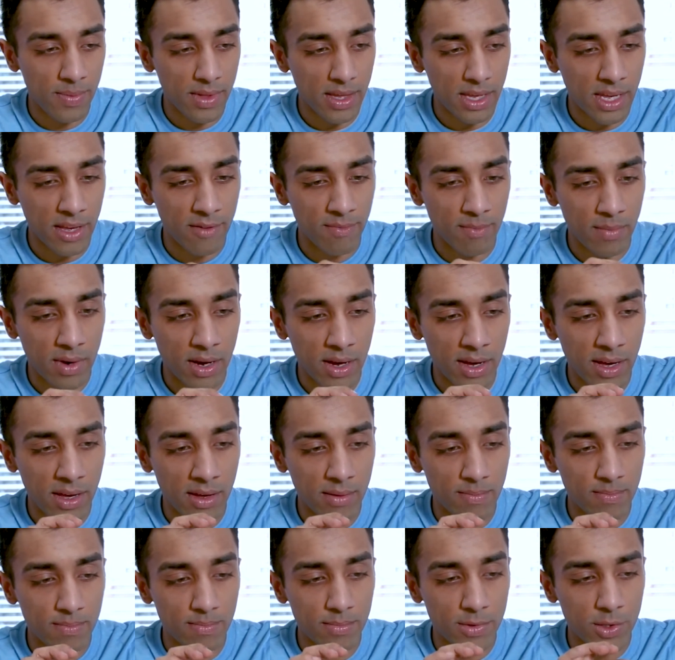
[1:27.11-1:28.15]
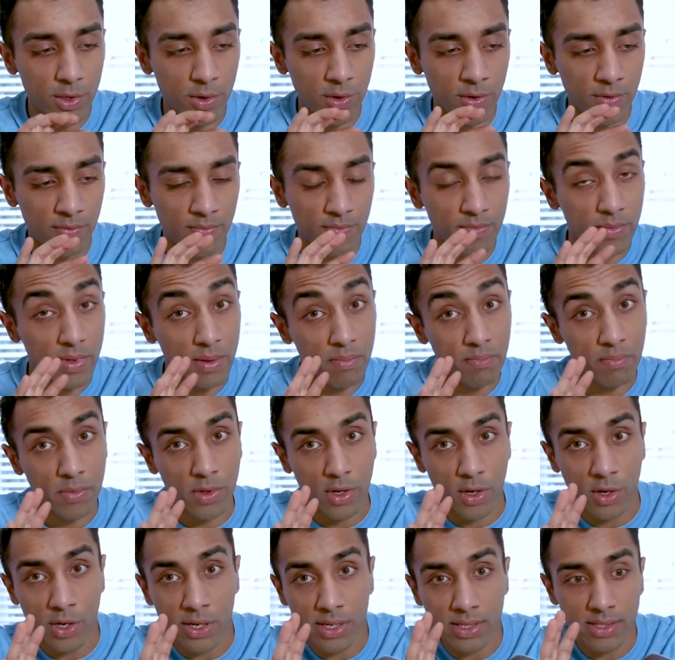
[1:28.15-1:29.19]
give my sort of the
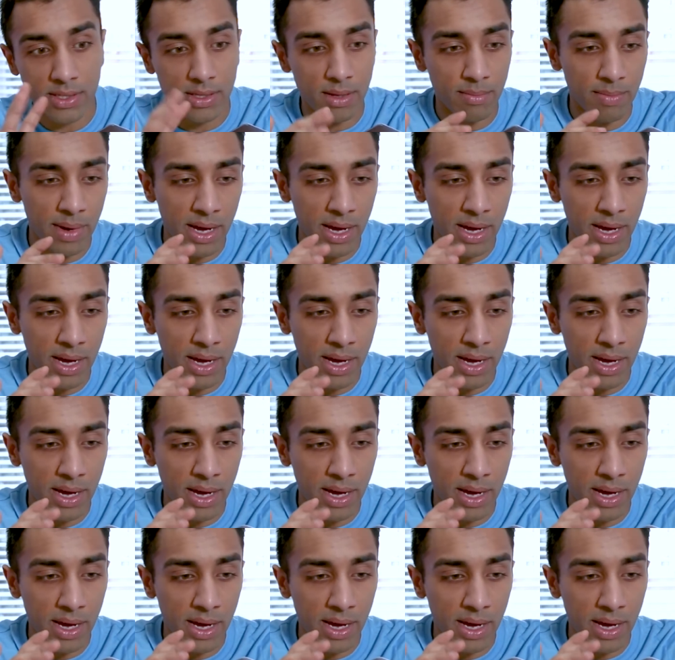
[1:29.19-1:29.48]
goods, the